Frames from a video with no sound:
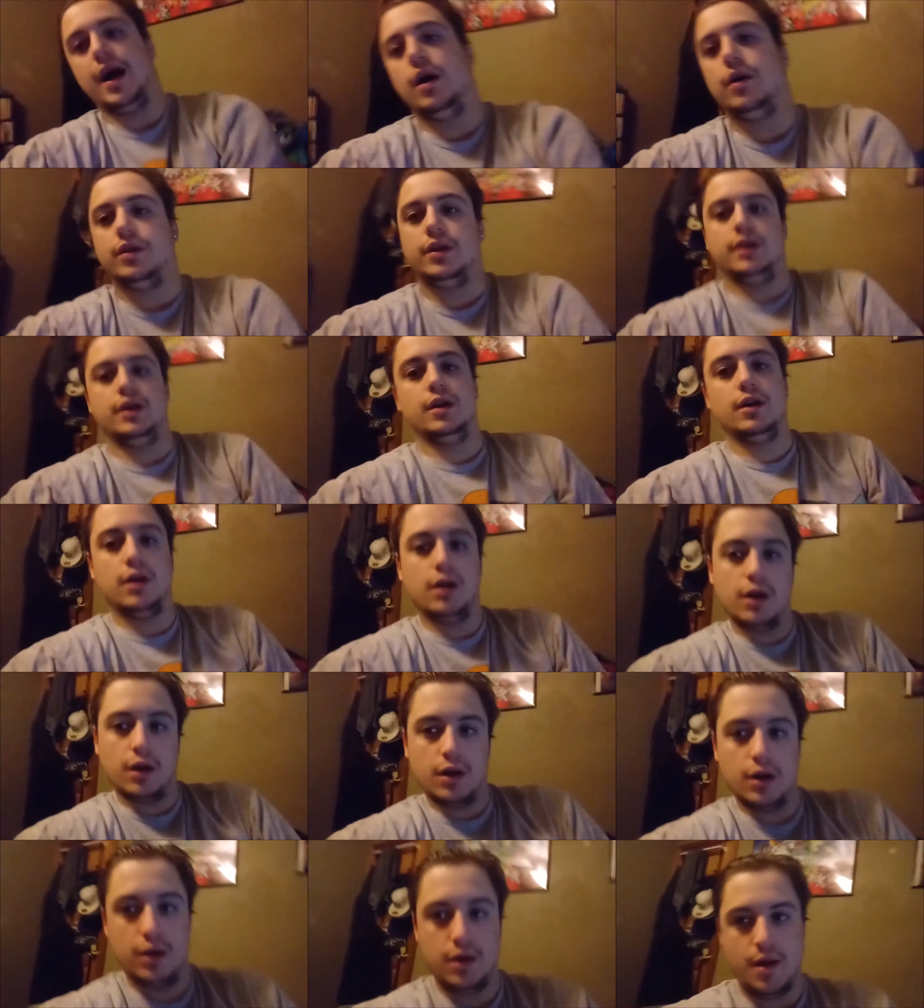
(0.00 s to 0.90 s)
out
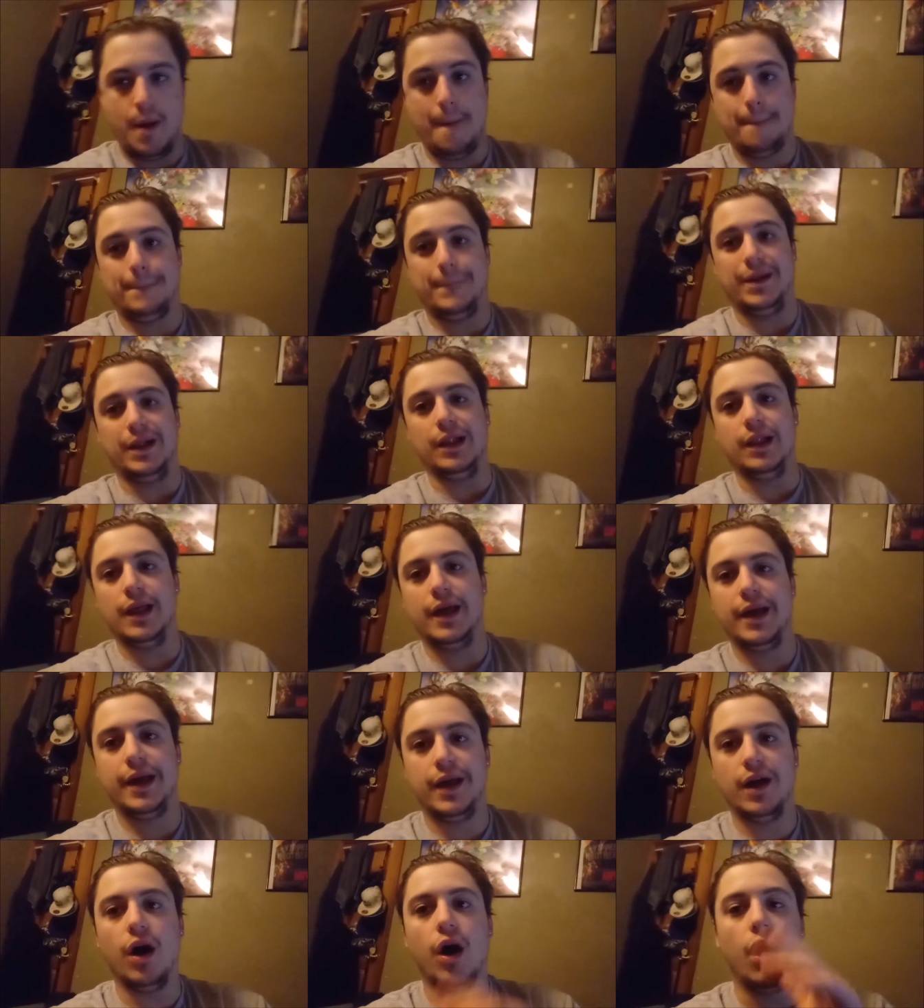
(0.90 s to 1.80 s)
here,
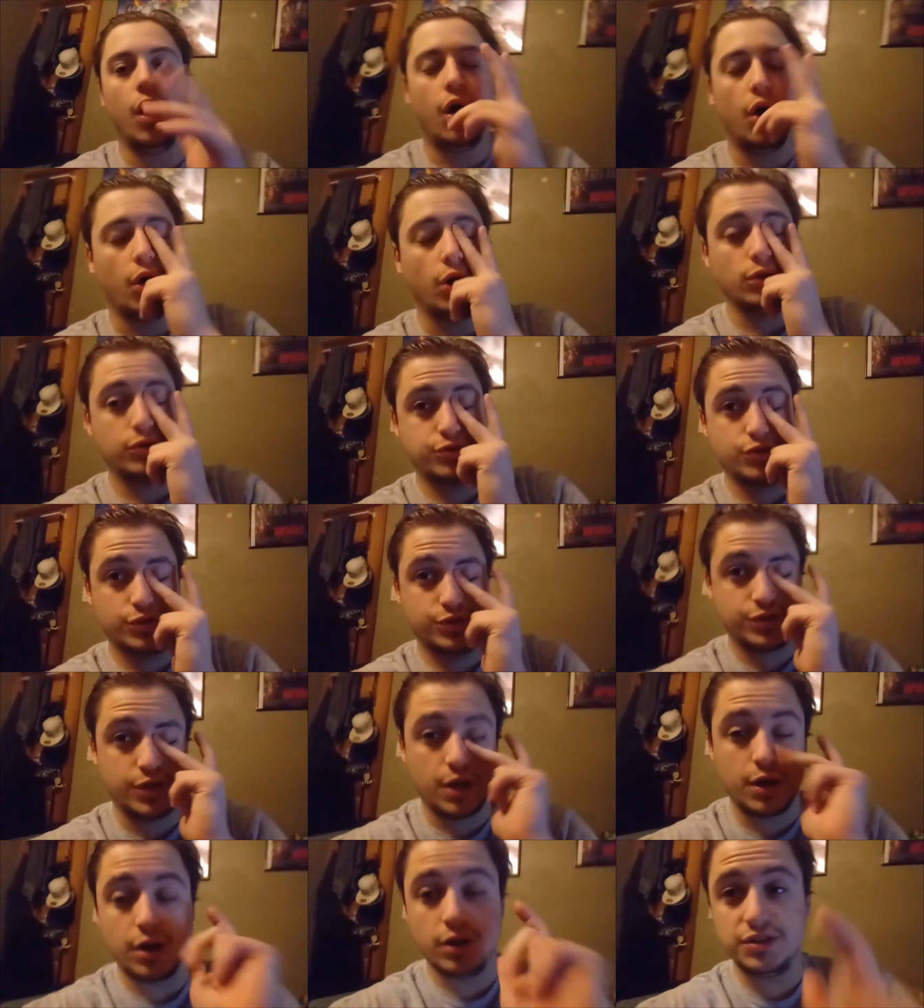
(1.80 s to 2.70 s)
play Ultra
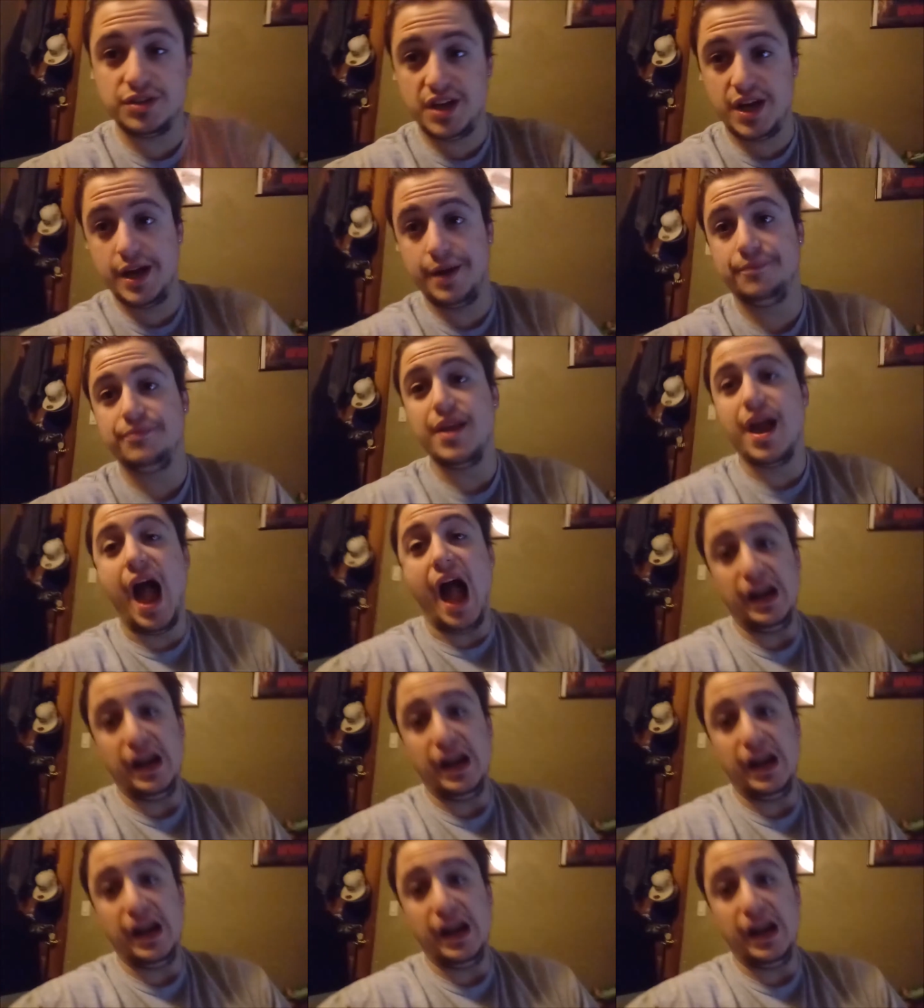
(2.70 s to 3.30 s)
Sun all day.